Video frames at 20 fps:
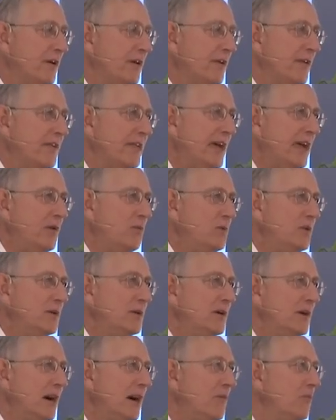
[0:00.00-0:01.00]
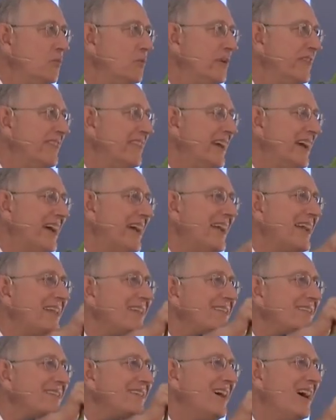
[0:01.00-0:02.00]
they will come with their
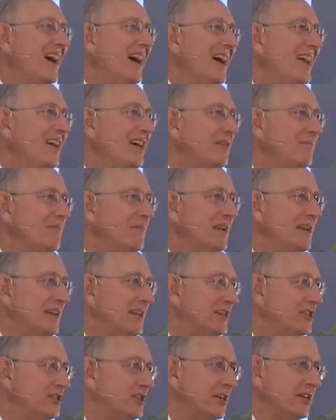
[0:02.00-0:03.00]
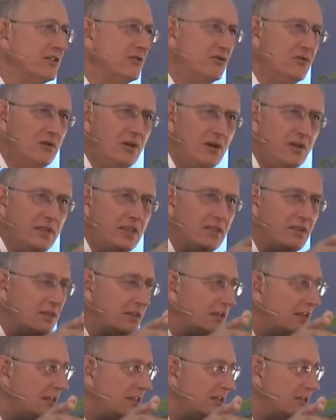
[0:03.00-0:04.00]
entire militia. Do you know that
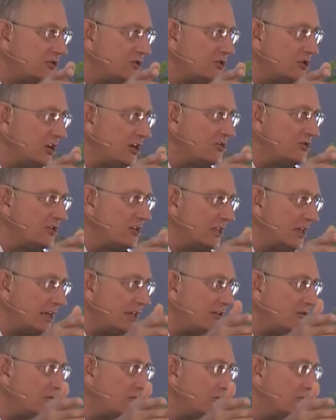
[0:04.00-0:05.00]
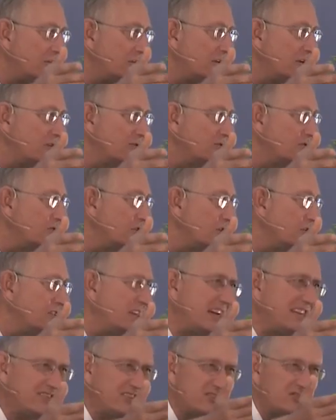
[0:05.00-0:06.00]
the church there, the Orthodox Church,
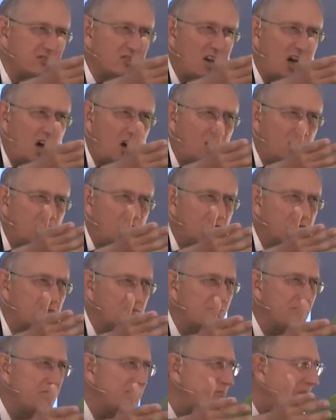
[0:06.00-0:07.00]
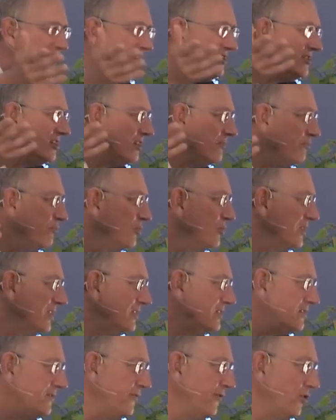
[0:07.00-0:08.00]
has its own basic
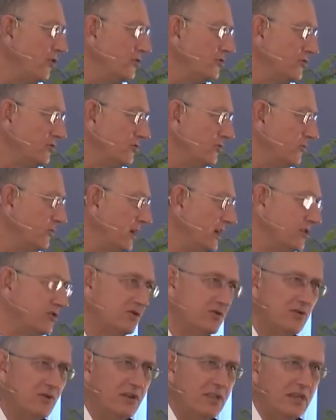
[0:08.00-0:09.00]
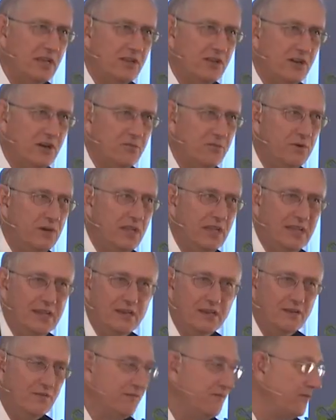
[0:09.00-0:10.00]
police force to make sure that nobody
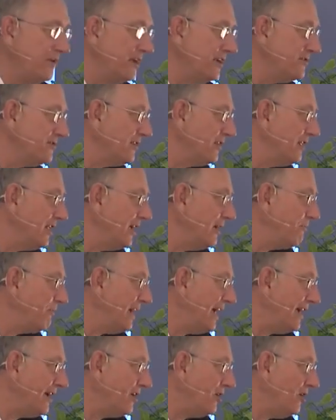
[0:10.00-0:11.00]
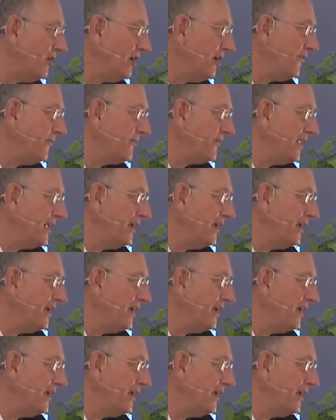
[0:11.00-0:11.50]
interferes in their backyard?